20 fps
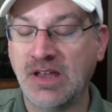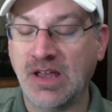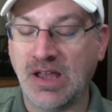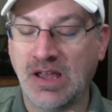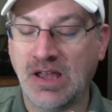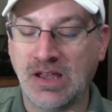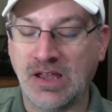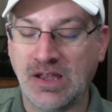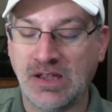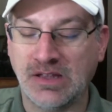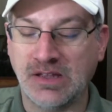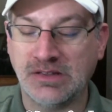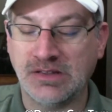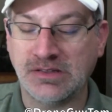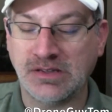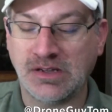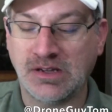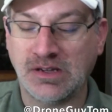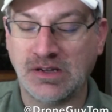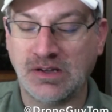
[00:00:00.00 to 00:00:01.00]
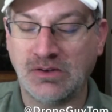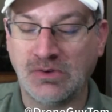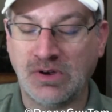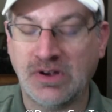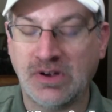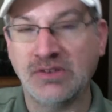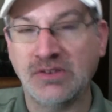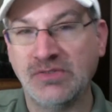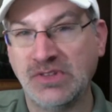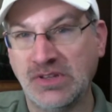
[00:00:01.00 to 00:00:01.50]
And well,
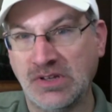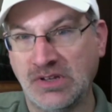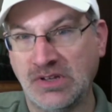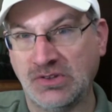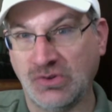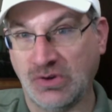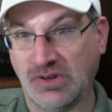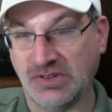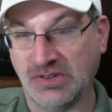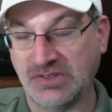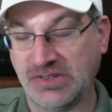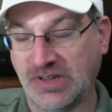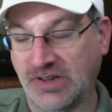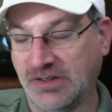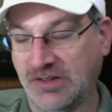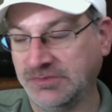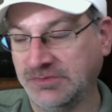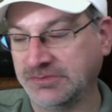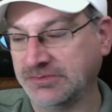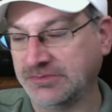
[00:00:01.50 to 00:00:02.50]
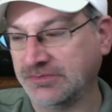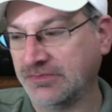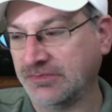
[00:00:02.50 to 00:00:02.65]
I live in Doylestown,